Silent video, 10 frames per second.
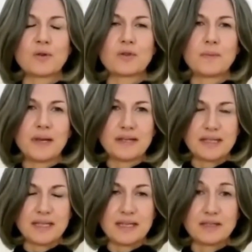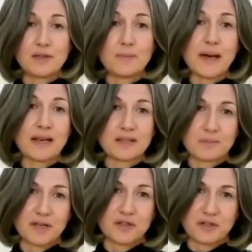your ability to balance
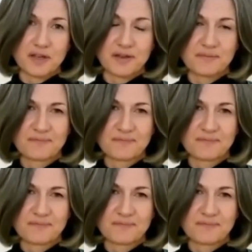blood sugar.